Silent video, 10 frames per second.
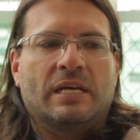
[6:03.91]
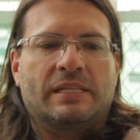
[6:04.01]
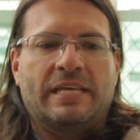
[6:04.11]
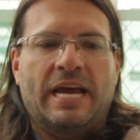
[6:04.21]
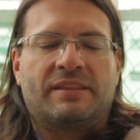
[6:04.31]

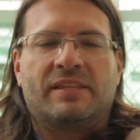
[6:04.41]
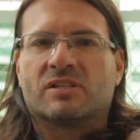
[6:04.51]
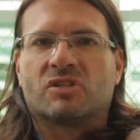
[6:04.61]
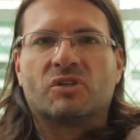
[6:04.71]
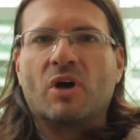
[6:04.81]
that
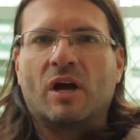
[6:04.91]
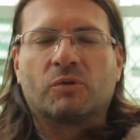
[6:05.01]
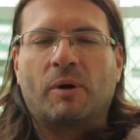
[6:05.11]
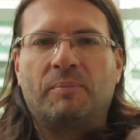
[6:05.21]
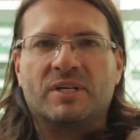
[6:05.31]
does not
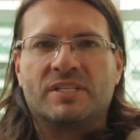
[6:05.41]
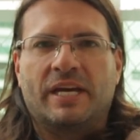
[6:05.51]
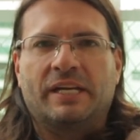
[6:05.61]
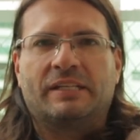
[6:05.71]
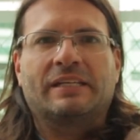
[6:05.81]

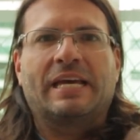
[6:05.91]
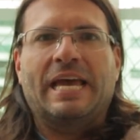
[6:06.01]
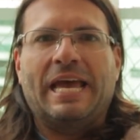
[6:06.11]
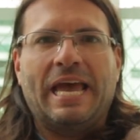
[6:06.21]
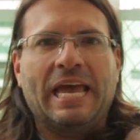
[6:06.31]
represent
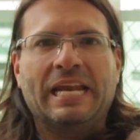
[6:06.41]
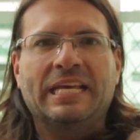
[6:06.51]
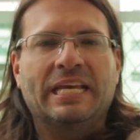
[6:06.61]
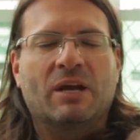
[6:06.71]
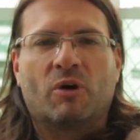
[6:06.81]

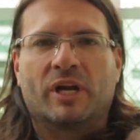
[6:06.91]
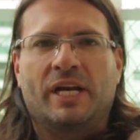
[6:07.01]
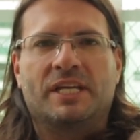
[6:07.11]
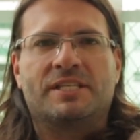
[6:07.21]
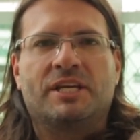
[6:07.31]
any
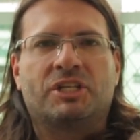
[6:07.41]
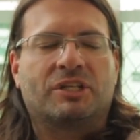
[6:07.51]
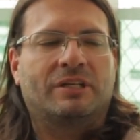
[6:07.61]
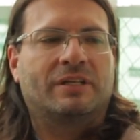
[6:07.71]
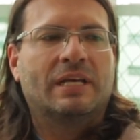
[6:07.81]

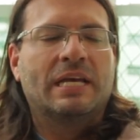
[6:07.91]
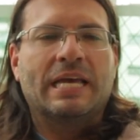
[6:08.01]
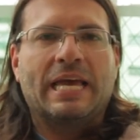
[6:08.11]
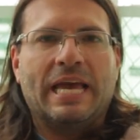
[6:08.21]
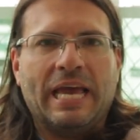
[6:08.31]
organization,
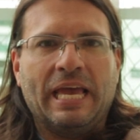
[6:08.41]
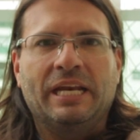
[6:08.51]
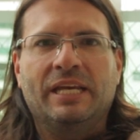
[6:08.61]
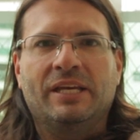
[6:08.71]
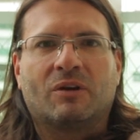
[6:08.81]

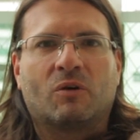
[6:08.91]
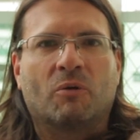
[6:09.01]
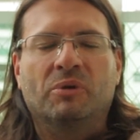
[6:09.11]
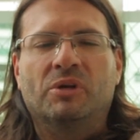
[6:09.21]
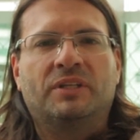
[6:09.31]
any
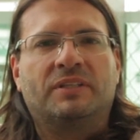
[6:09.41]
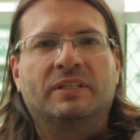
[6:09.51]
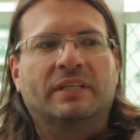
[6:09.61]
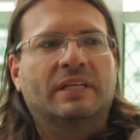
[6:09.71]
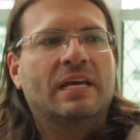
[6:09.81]

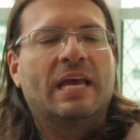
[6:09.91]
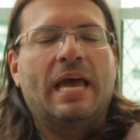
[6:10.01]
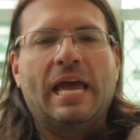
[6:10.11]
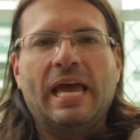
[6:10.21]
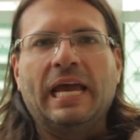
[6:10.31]
community,
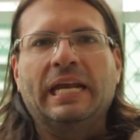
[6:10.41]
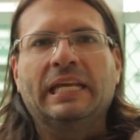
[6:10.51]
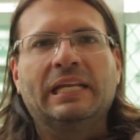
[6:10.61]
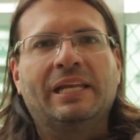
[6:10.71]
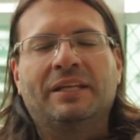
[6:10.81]

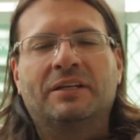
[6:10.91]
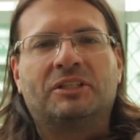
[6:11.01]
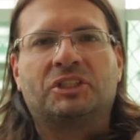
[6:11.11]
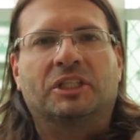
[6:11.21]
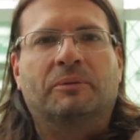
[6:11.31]
any
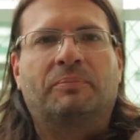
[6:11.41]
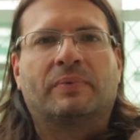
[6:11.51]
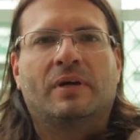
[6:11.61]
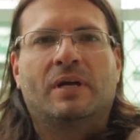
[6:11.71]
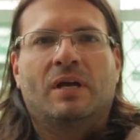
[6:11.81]
leadership
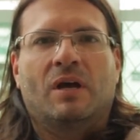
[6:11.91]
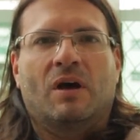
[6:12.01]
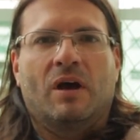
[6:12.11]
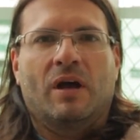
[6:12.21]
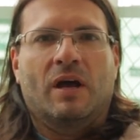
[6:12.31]

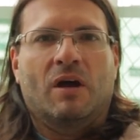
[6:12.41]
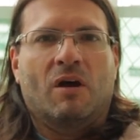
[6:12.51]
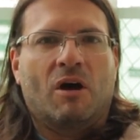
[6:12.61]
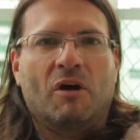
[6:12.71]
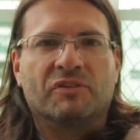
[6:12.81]
uh,
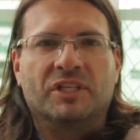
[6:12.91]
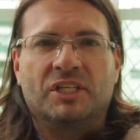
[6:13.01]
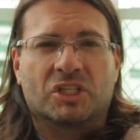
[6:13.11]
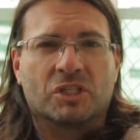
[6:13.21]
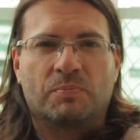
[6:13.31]
of
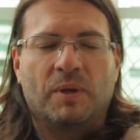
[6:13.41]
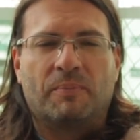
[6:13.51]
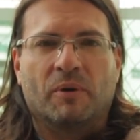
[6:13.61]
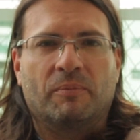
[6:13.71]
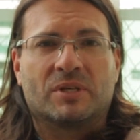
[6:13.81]
indigenous
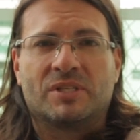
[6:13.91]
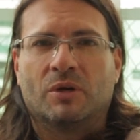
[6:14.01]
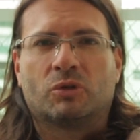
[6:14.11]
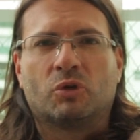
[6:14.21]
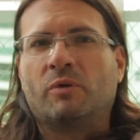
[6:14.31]
people in
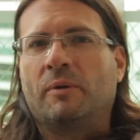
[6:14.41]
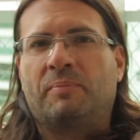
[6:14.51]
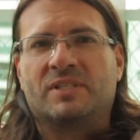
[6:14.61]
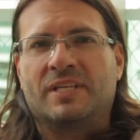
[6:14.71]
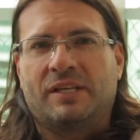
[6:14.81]
Brazil to
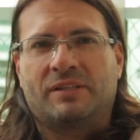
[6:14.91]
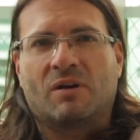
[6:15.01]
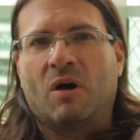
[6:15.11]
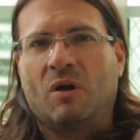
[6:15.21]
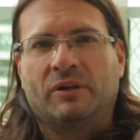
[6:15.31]
represent
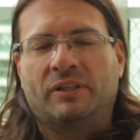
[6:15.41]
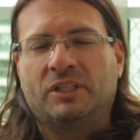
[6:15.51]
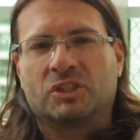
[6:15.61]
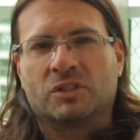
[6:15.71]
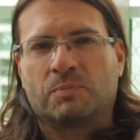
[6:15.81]
all
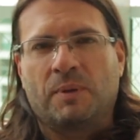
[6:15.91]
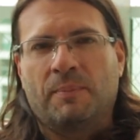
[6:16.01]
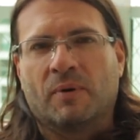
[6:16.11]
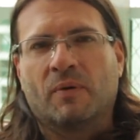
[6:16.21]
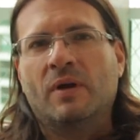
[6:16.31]
indigenous
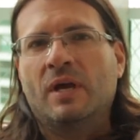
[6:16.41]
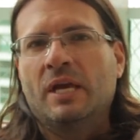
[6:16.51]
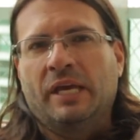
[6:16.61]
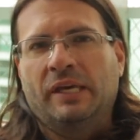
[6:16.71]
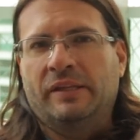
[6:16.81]
people
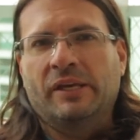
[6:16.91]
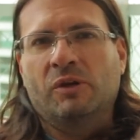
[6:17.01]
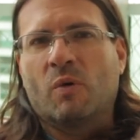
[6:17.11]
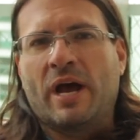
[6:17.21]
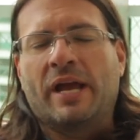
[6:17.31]
in the
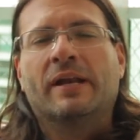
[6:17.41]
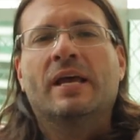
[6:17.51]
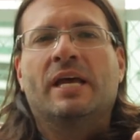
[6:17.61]
UN.